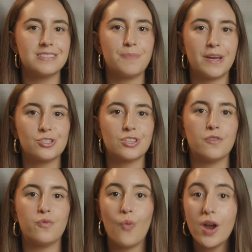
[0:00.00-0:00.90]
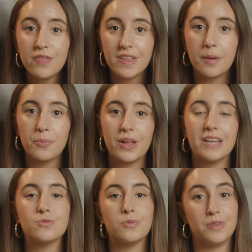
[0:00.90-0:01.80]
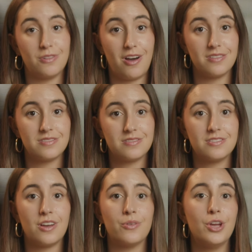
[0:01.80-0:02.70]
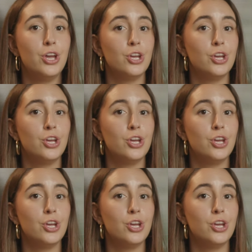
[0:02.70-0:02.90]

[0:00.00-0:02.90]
especially if one of the implants will be lost. So